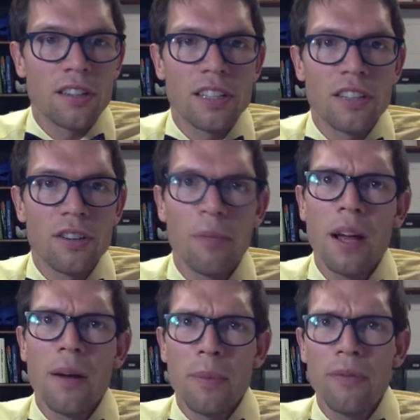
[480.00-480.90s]
syndrome,
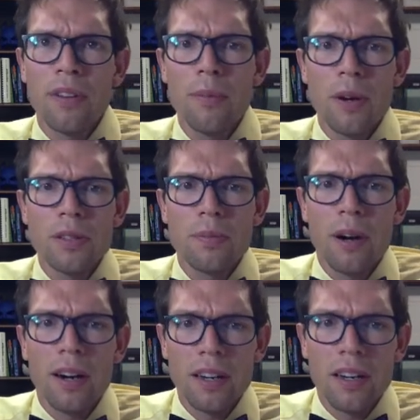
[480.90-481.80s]
but for the most
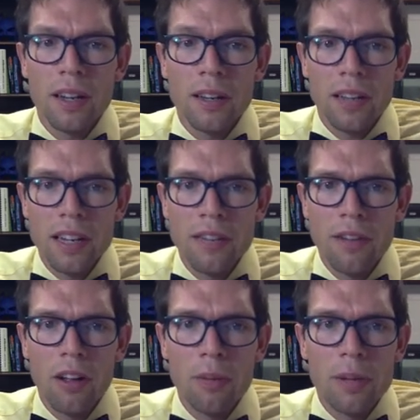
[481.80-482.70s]
part, they
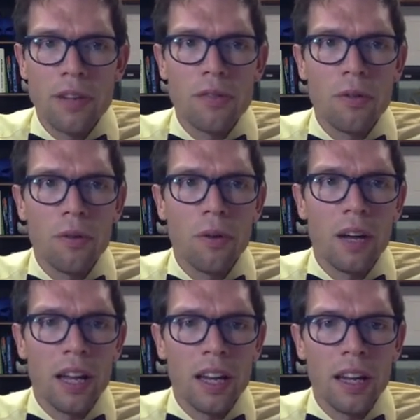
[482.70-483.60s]
develop into
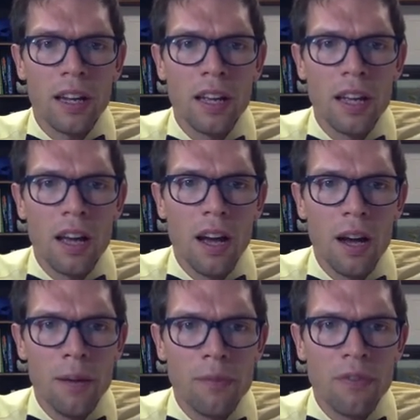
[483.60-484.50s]
a
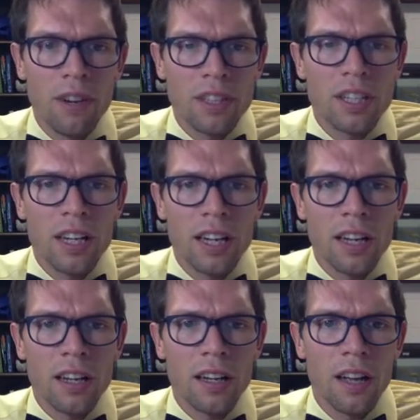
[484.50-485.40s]

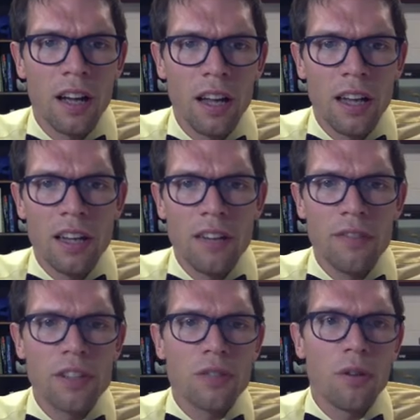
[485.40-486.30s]
functioning
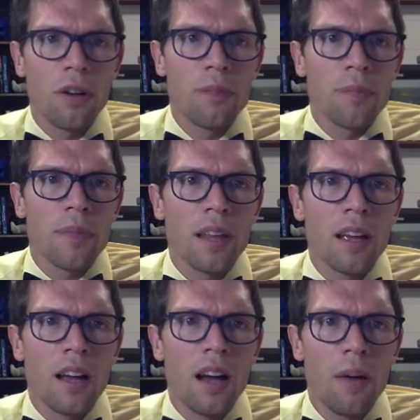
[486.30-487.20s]
individual,
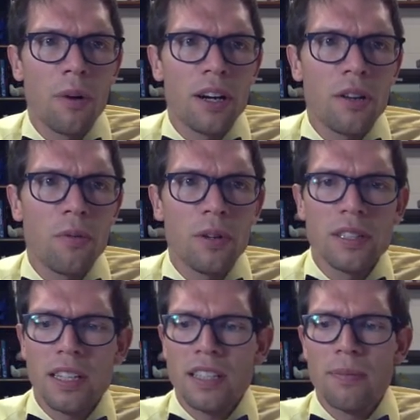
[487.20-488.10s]
where you
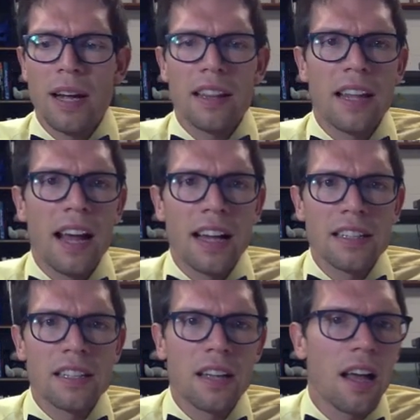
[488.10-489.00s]
wouldn't expect that